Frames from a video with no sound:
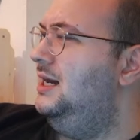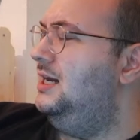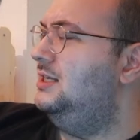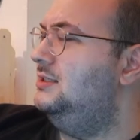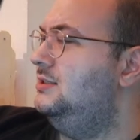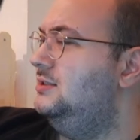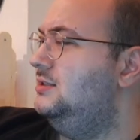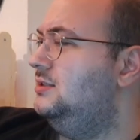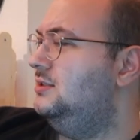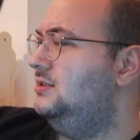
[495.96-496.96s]

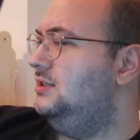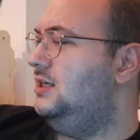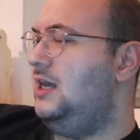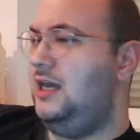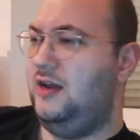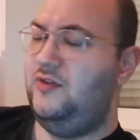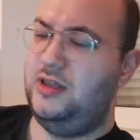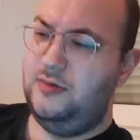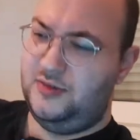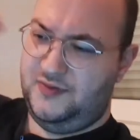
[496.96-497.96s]
And yeah,
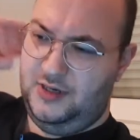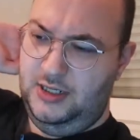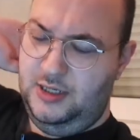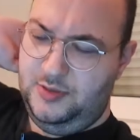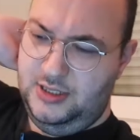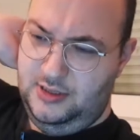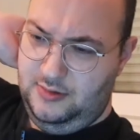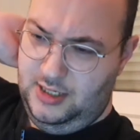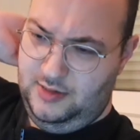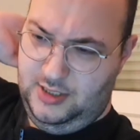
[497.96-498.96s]
everything was fine up until
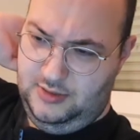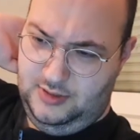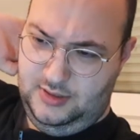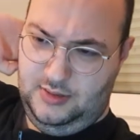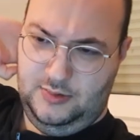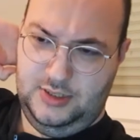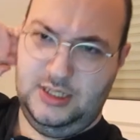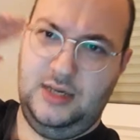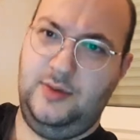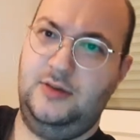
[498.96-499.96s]
around about, I want to
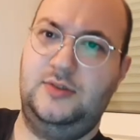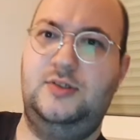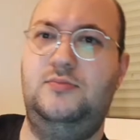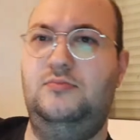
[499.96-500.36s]
say about